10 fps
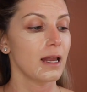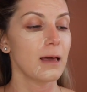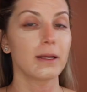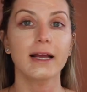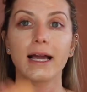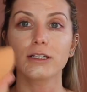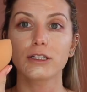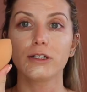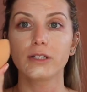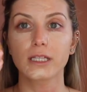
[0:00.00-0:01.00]
And then again,
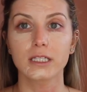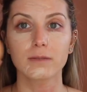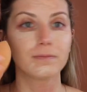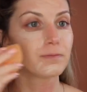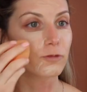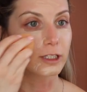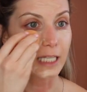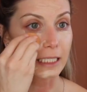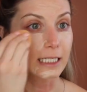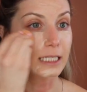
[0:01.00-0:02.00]
just using this Real
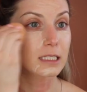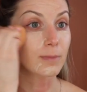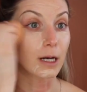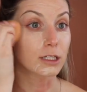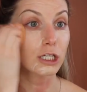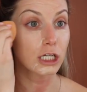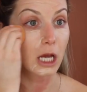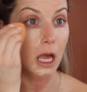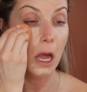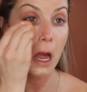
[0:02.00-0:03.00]
Technique
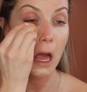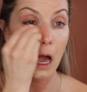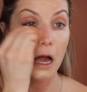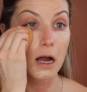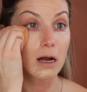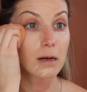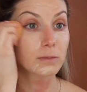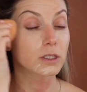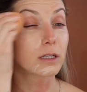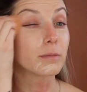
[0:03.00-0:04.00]
sponge.
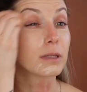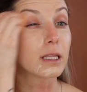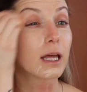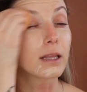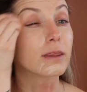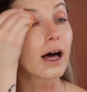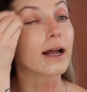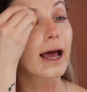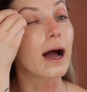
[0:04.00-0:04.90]
Just going to blend that